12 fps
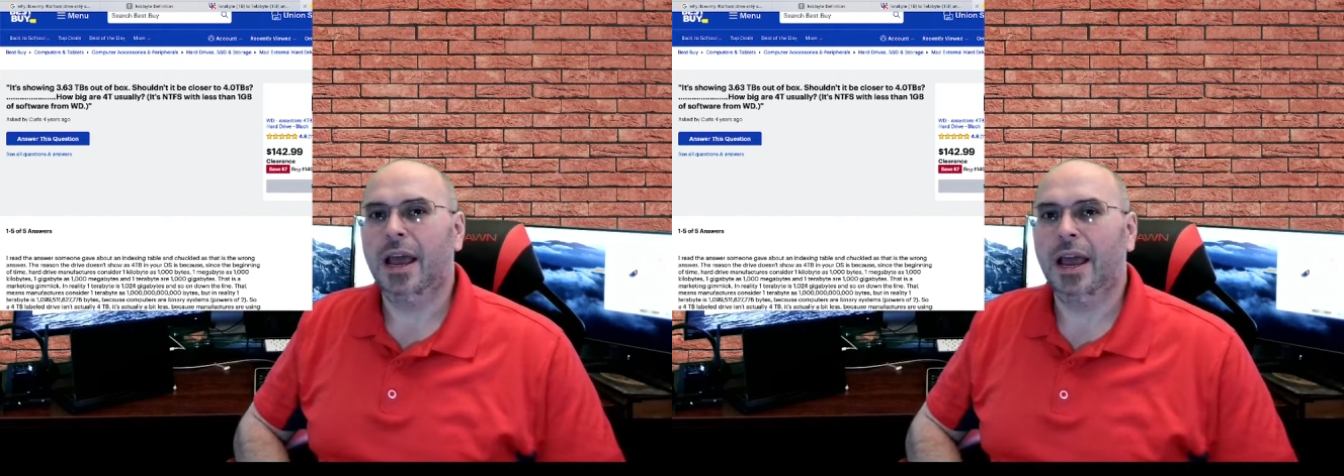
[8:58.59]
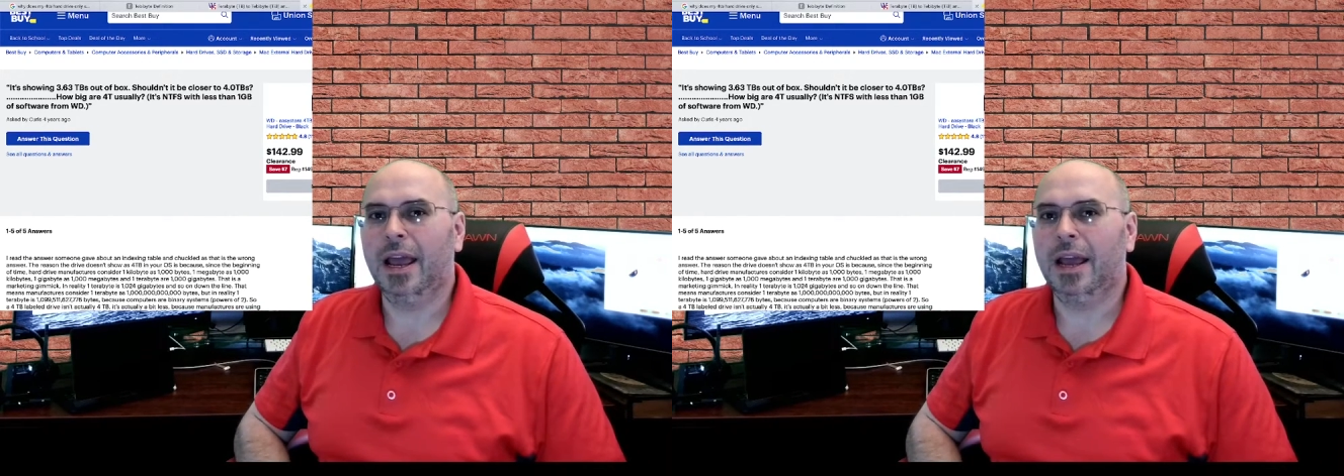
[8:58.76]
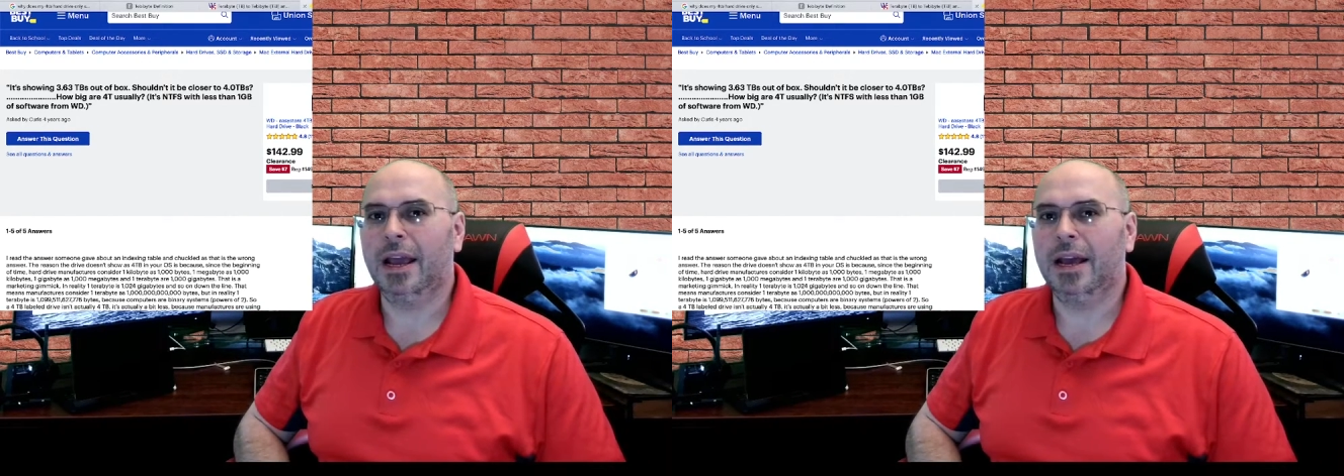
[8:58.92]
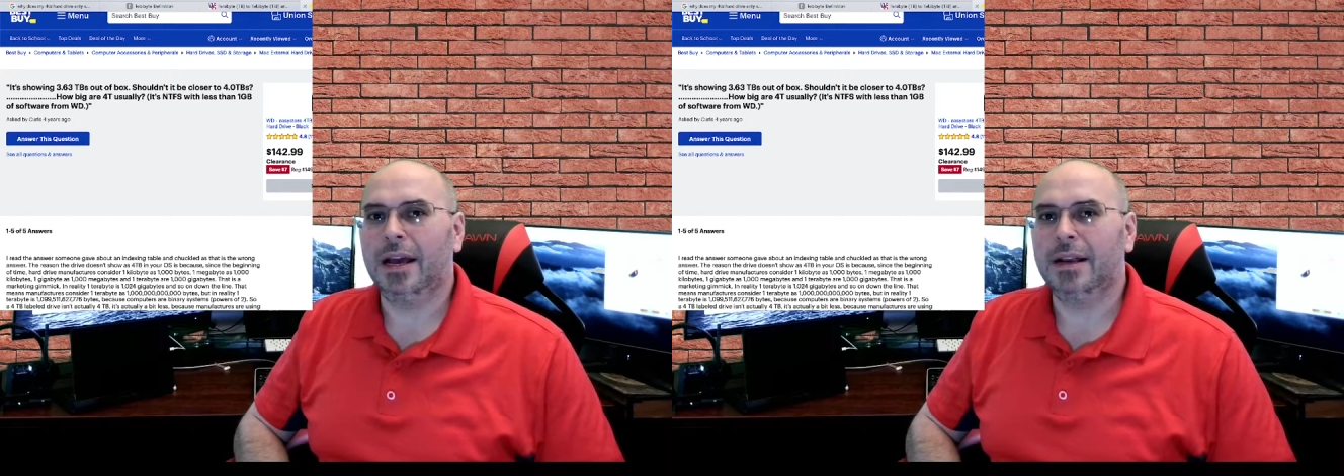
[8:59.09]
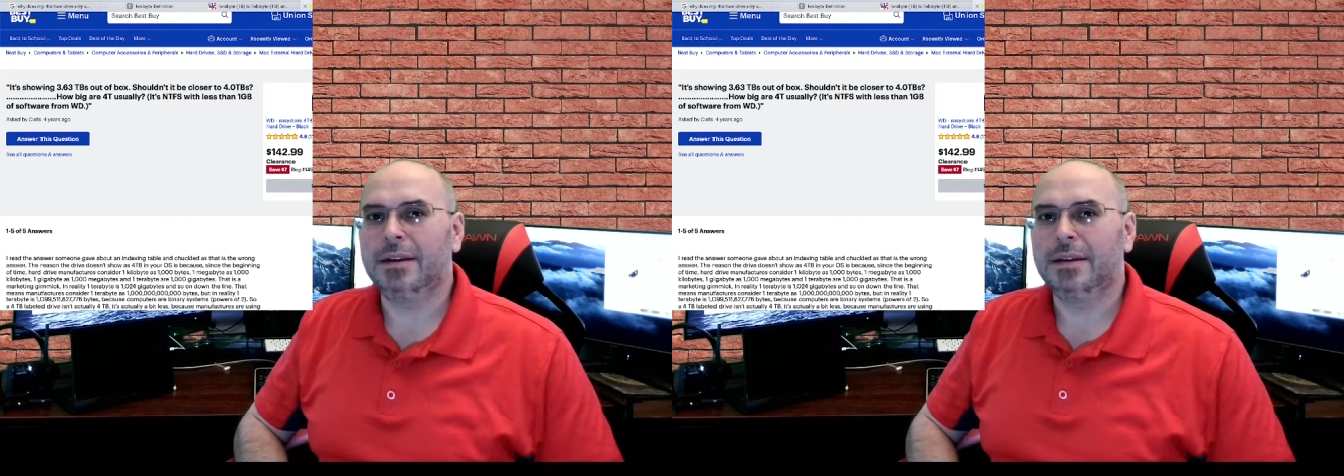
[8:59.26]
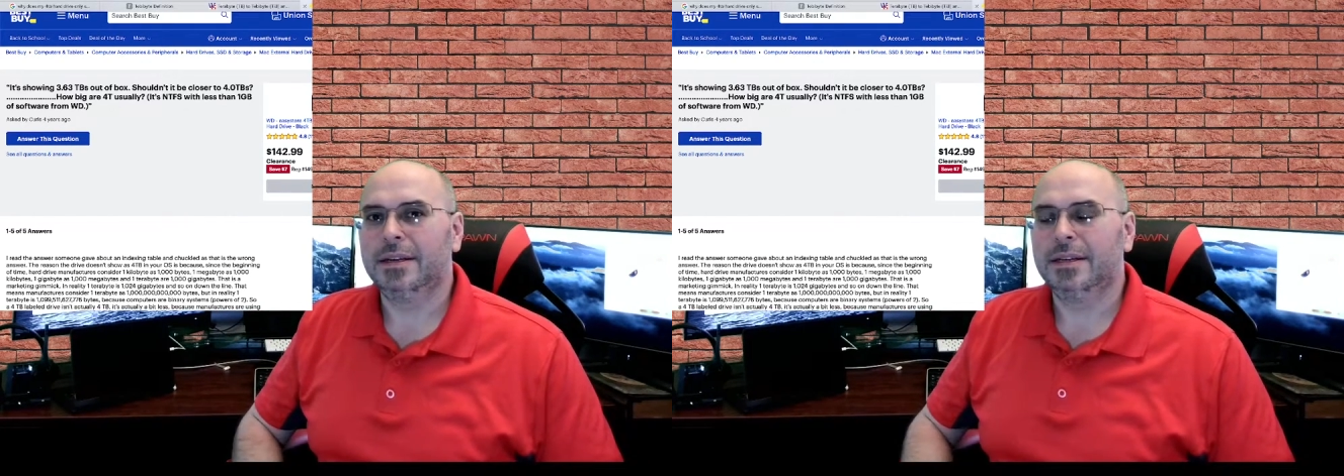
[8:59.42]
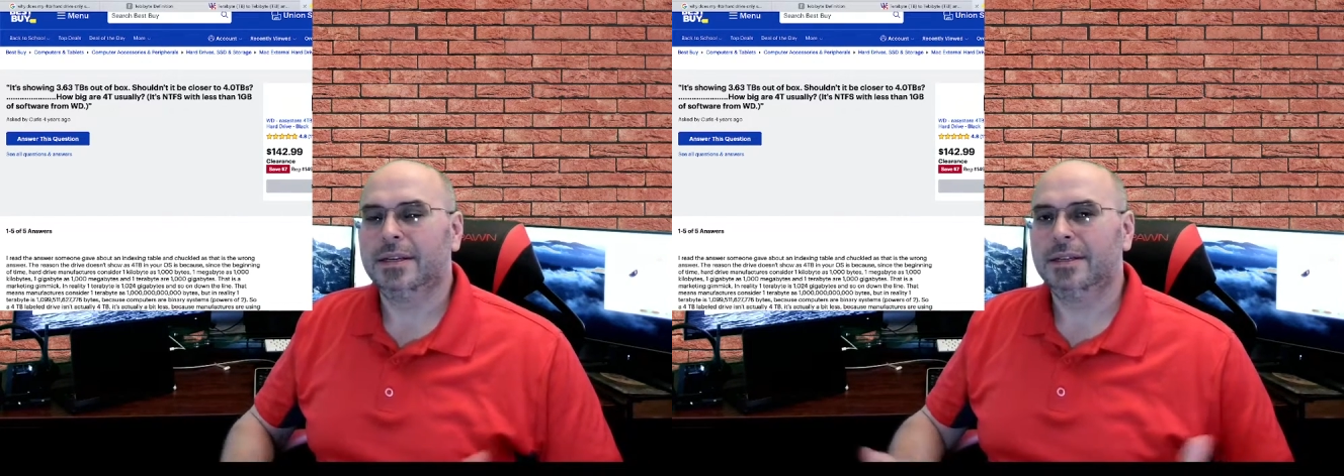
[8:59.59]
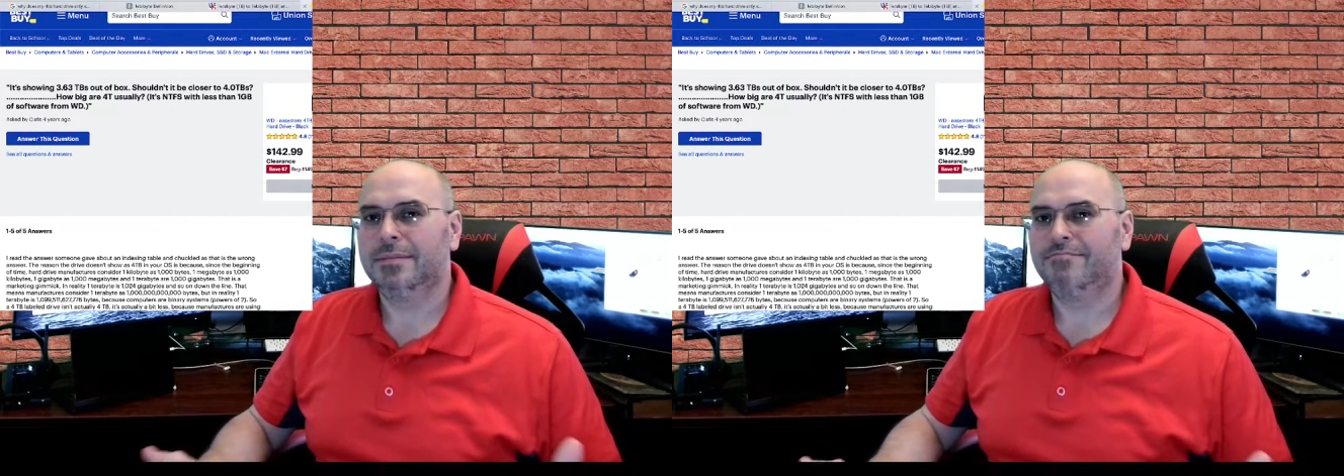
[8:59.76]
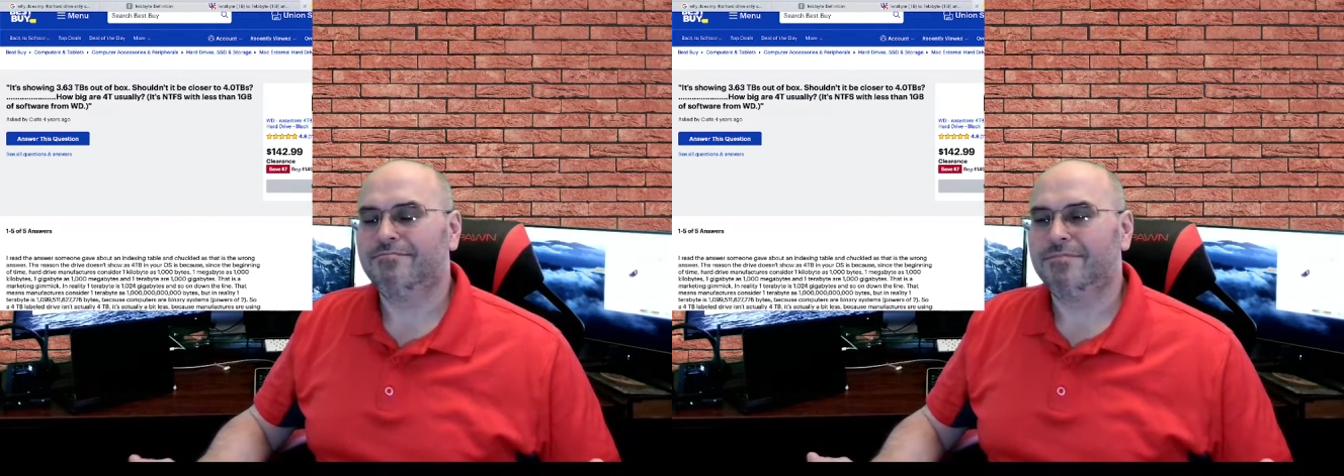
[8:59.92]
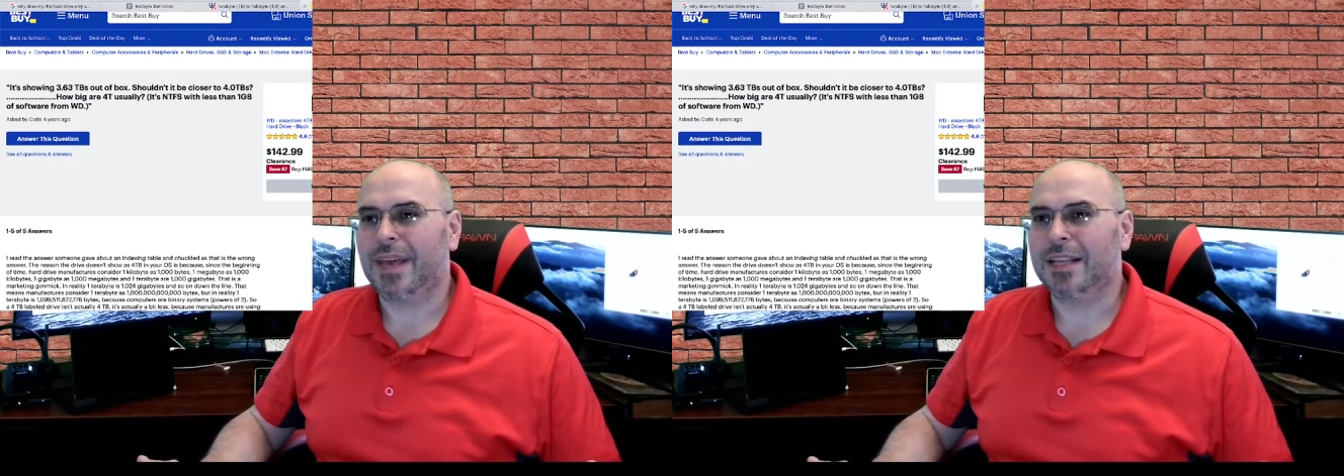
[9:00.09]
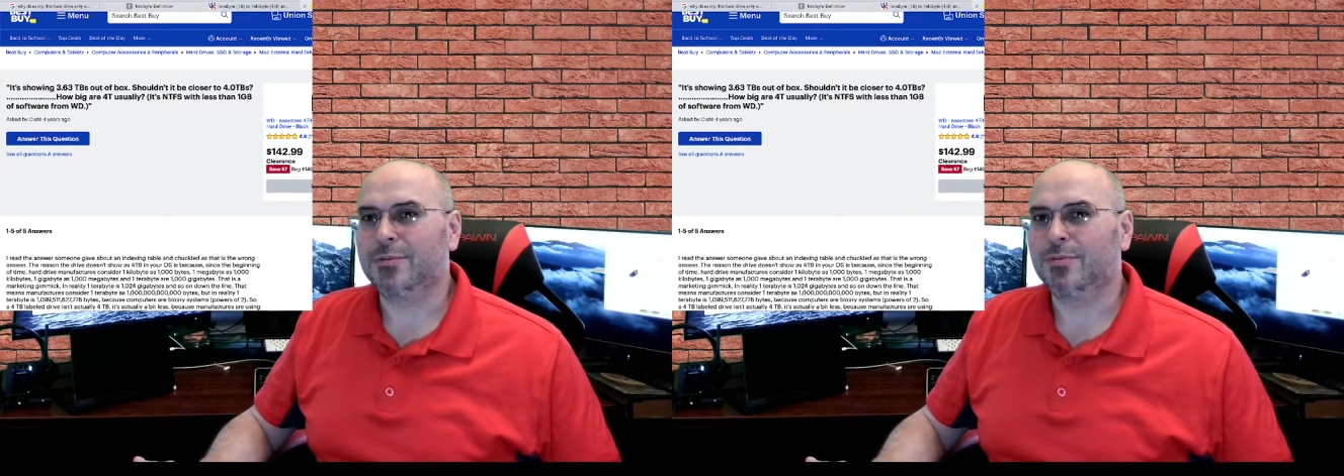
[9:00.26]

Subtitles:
And that's